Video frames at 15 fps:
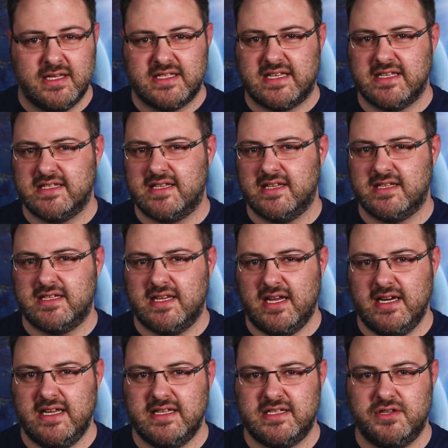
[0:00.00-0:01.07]
Since the
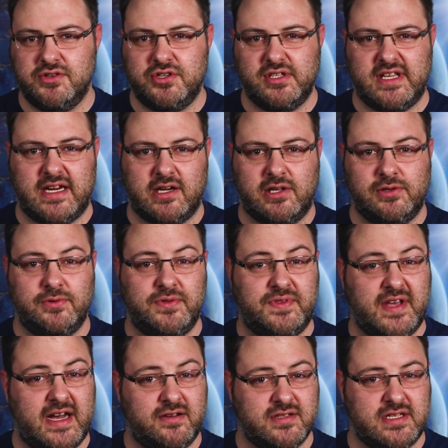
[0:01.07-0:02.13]
studies usually include
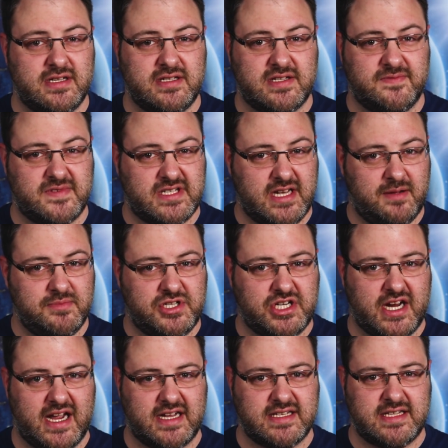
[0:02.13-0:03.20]
thousands of
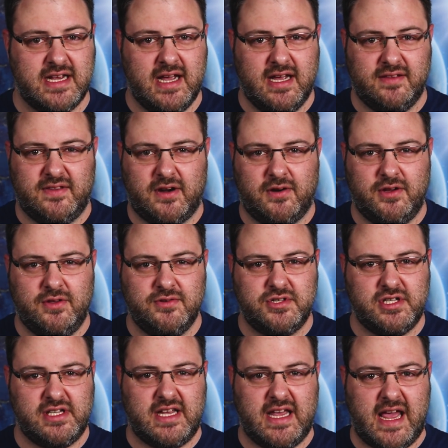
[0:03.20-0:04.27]
subjects, they're
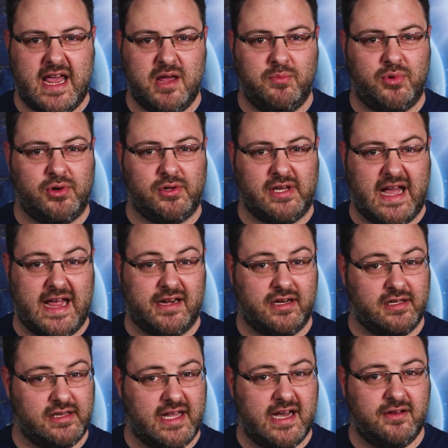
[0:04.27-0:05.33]
usually able
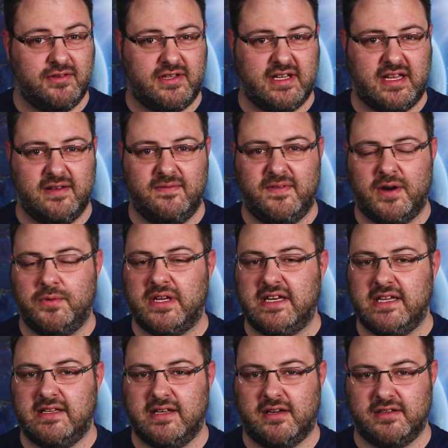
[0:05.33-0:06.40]
and allowed to give very
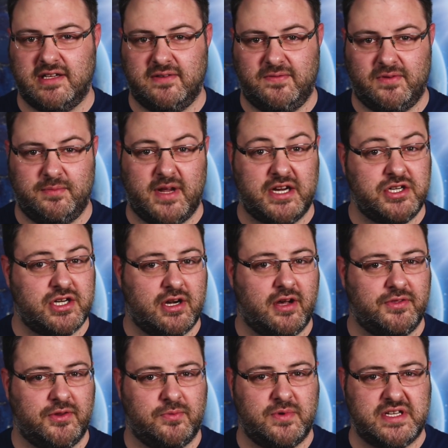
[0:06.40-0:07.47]
detailed information
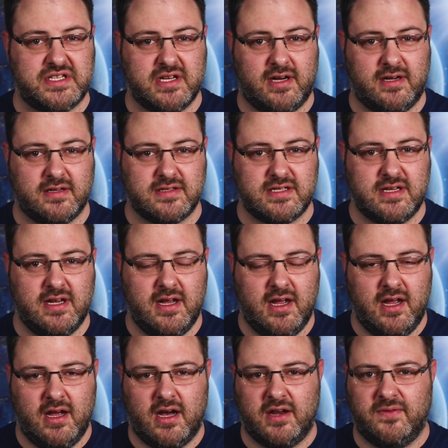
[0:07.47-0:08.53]
on the results.
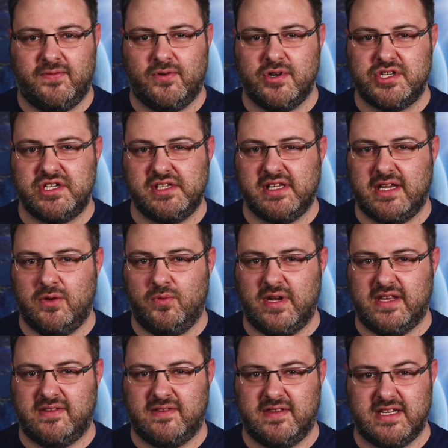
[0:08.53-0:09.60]
Unfortunately,
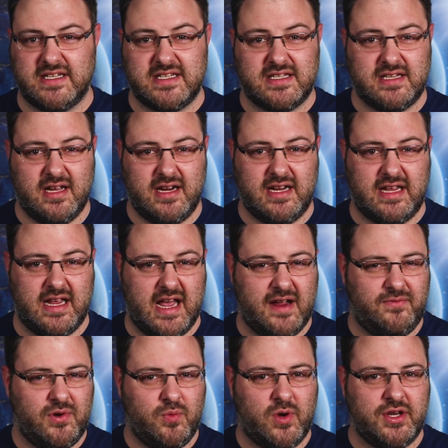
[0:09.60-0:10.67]
with this study,
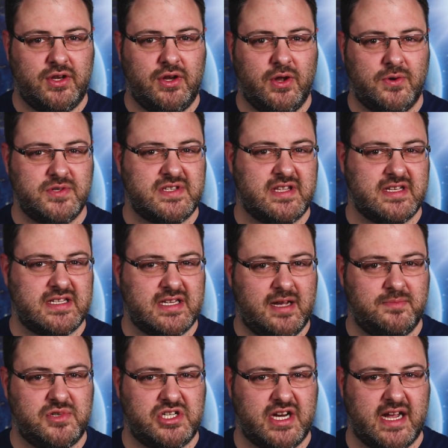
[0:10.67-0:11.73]
everyone knows the
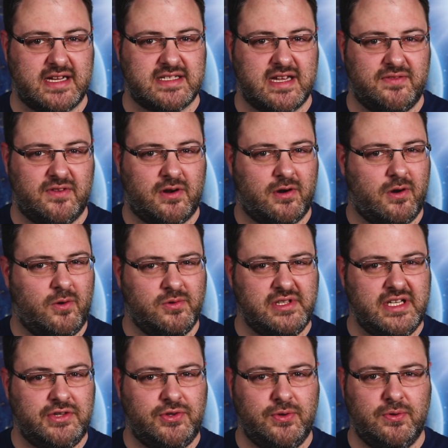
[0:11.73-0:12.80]
subjects and there are
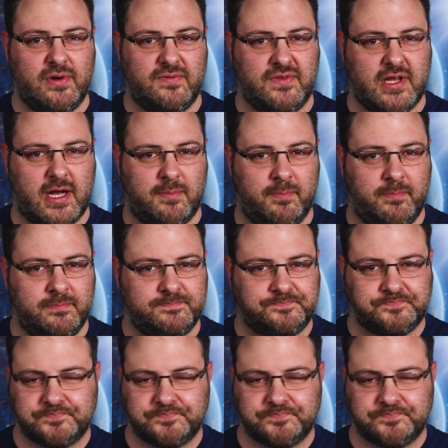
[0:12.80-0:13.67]
only two of them.